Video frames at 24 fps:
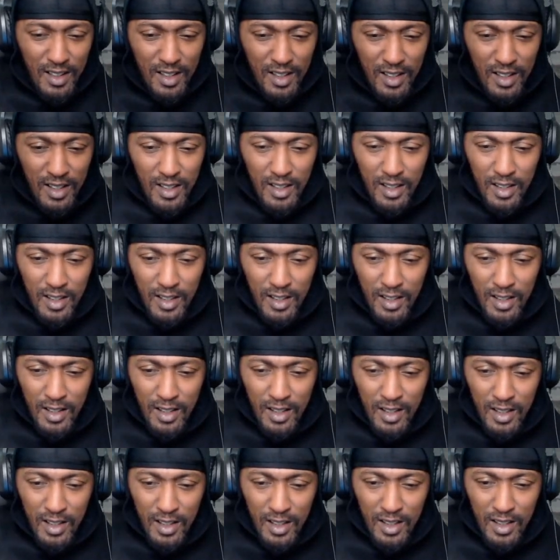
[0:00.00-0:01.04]

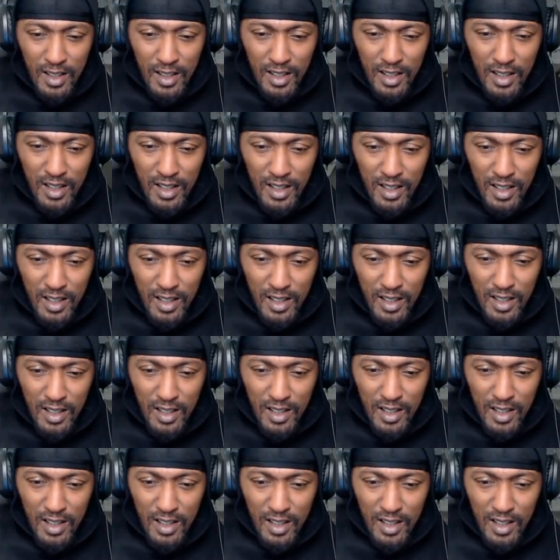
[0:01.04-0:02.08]

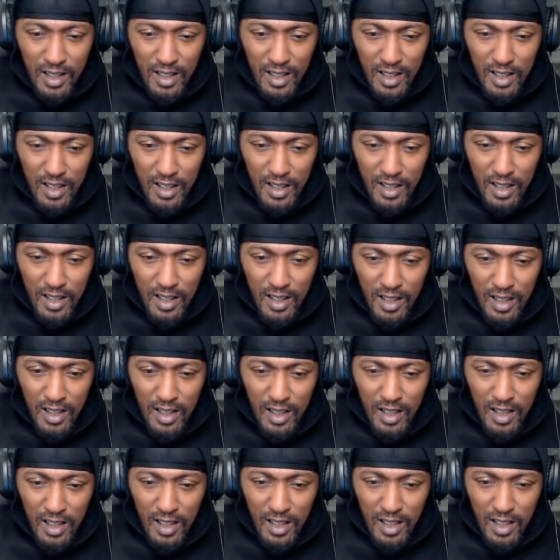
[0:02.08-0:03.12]

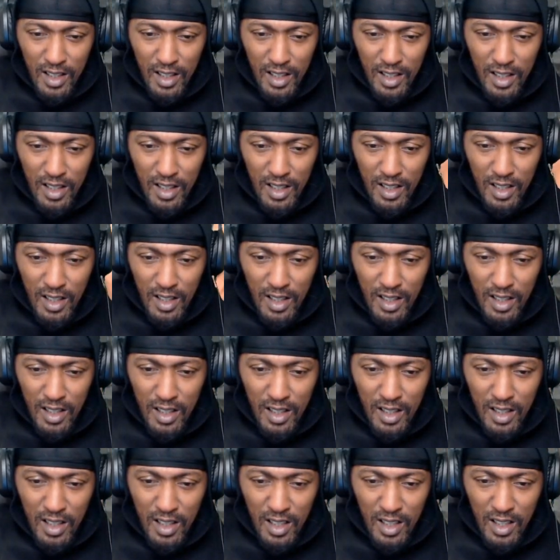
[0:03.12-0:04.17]

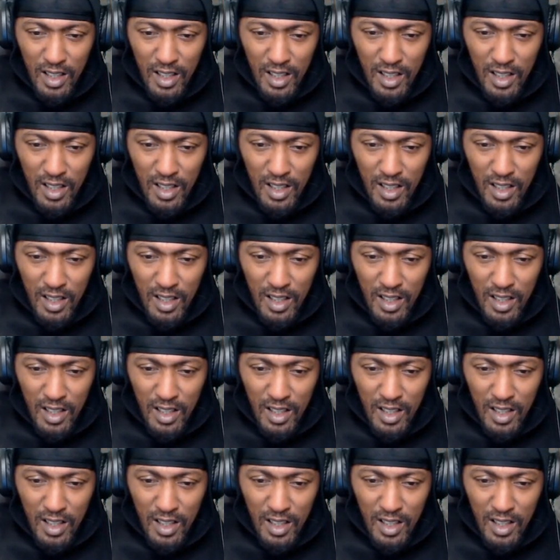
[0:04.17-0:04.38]
The person shown says nothing.